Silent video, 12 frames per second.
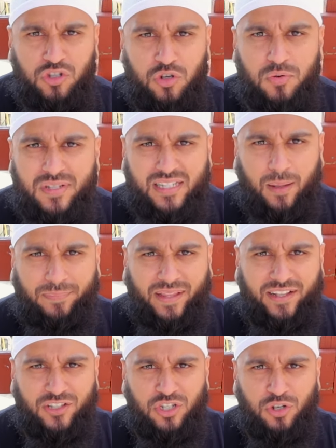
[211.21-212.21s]
do
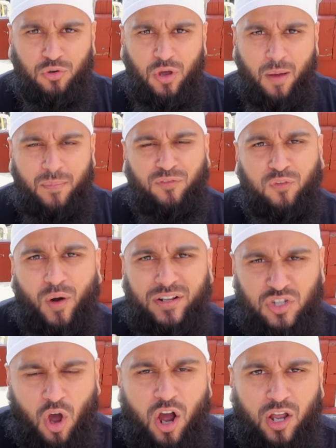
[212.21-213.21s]
something to, before I
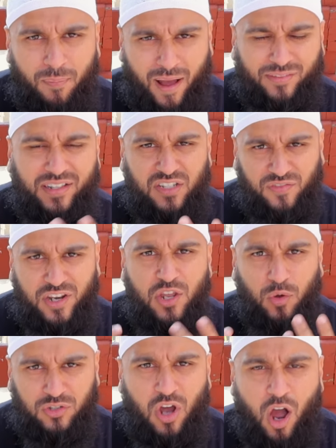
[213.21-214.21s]
talk about this
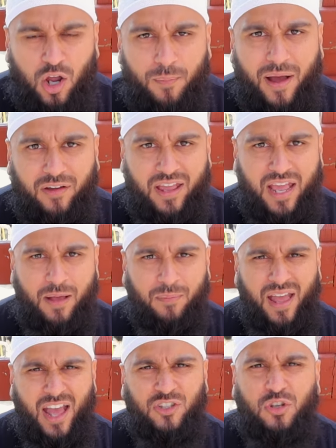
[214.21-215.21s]
video and talk about him,
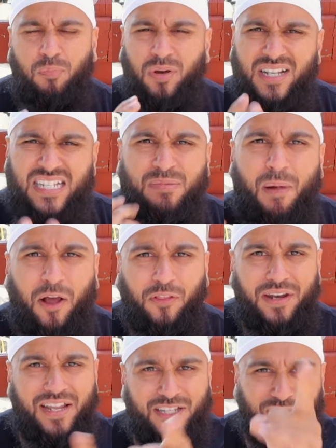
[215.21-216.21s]
to put a smile
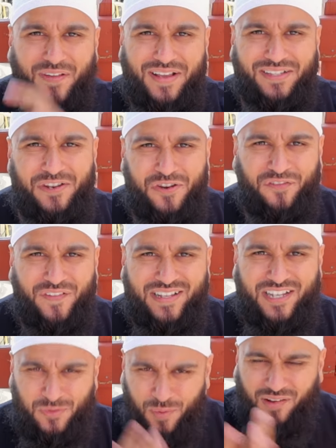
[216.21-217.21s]
on his face and your
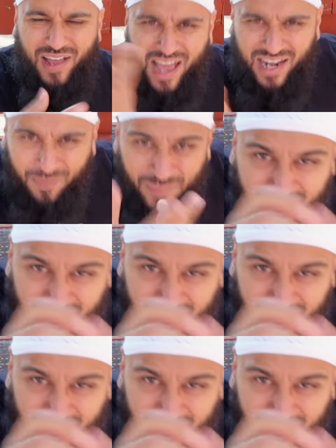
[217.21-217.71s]
face as well. Let